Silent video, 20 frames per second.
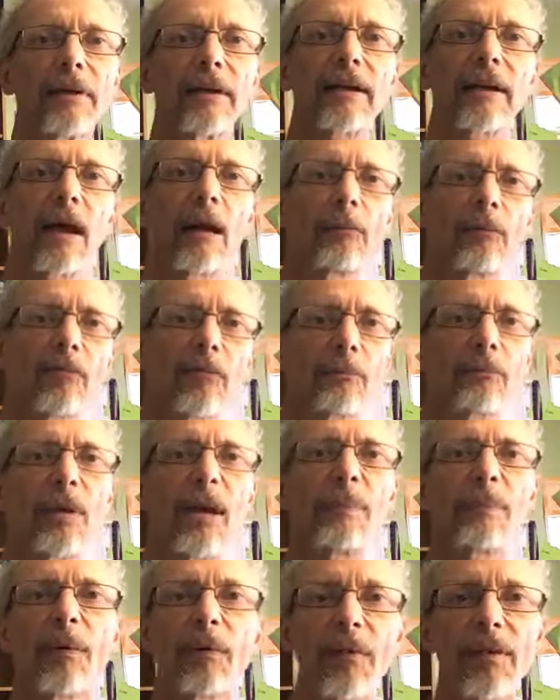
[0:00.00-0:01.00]
It comes from
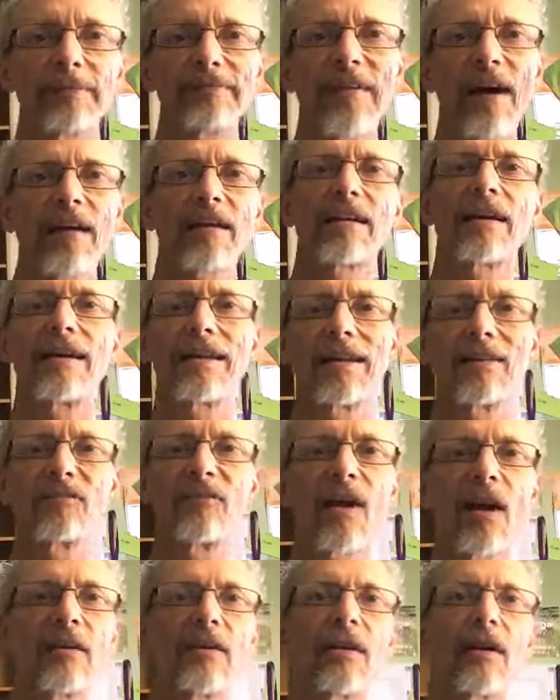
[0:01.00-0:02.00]
people that've got an
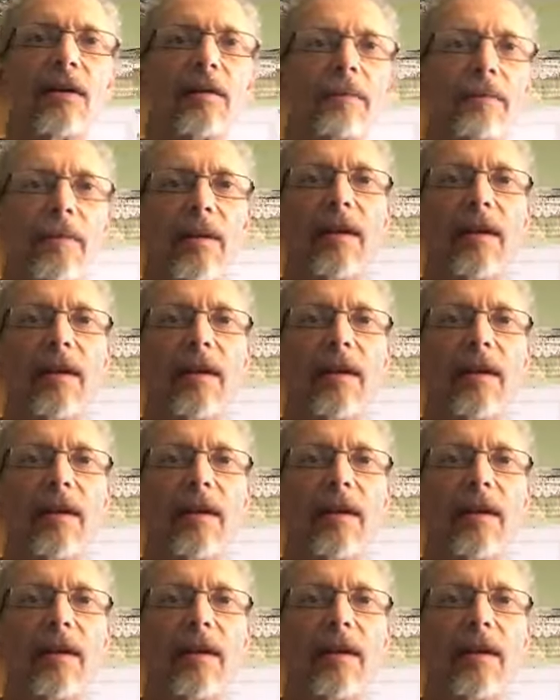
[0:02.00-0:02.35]
agenda.